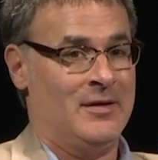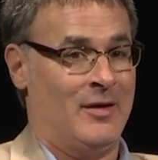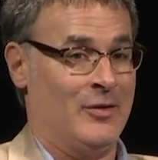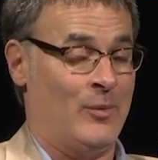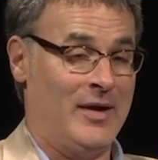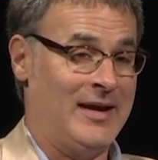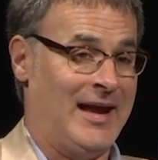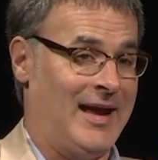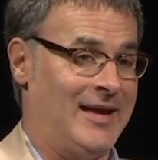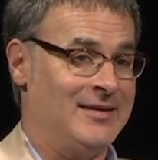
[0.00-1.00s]
on the one
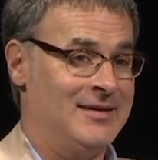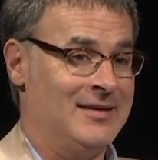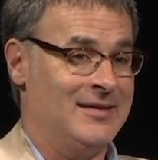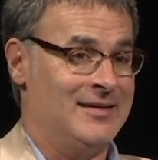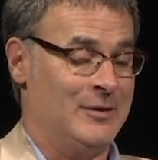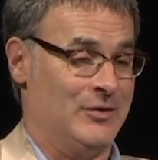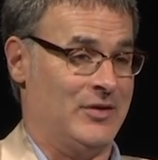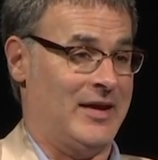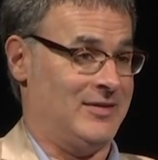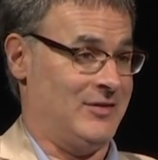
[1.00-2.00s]
hand, it was
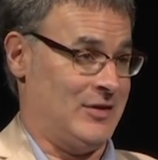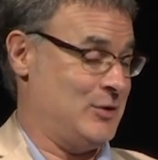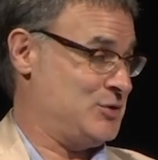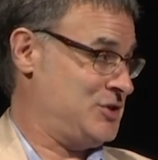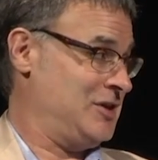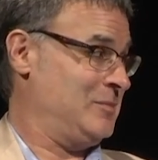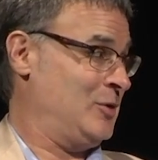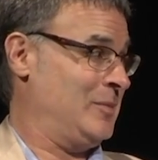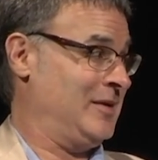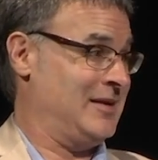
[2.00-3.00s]
like this oh shit
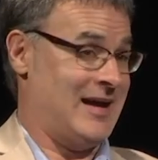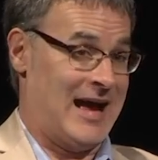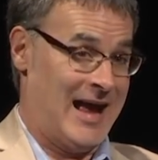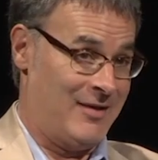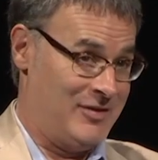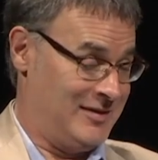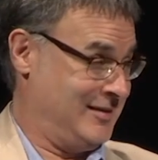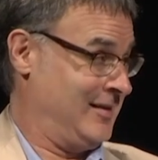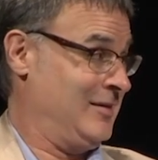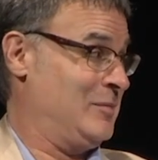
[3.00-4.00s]
moment. I have the
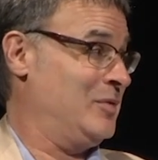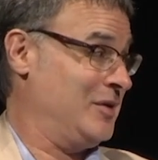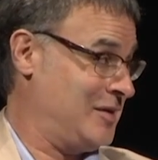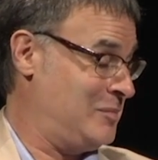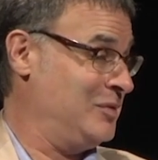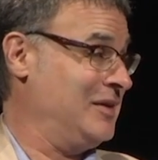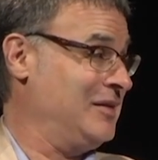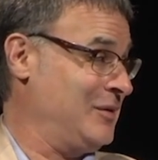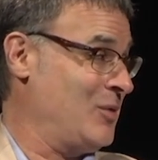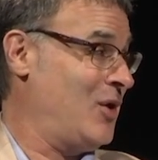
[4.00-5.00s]
ending of the book
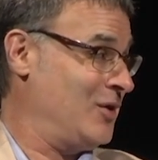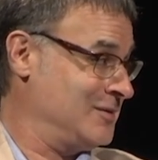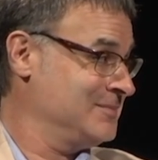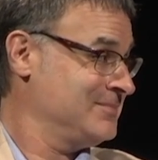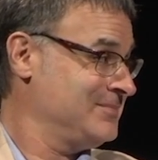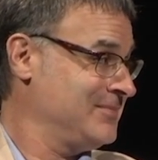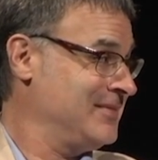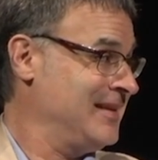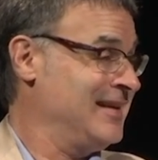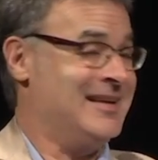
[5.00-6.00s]
completely wrong.
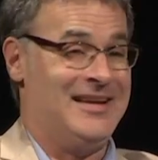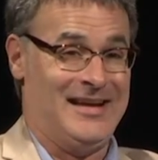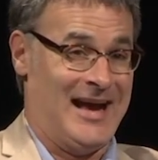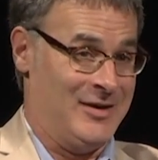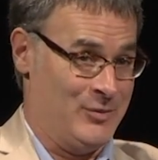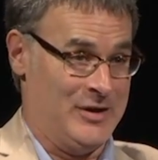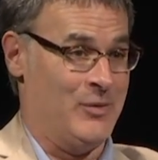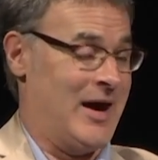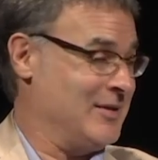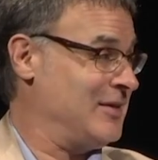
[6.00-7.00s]
And I had to
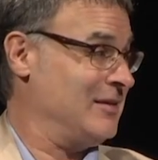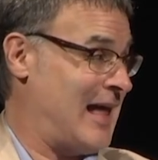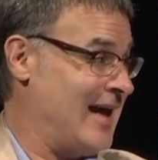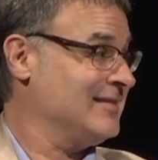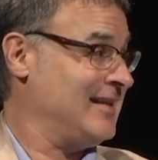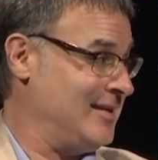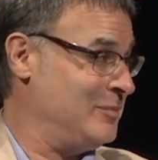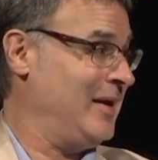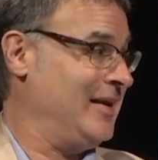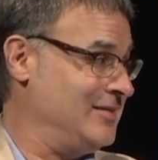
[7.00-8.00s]
rewrite the last 10
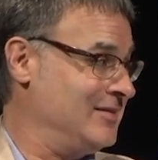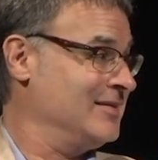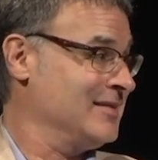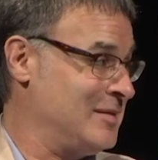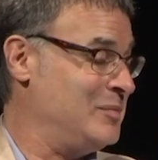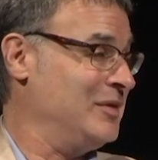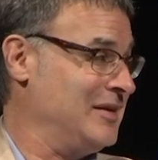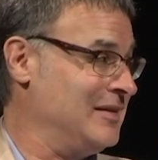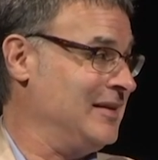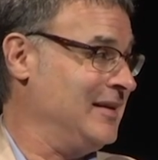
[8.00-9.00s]
pages completely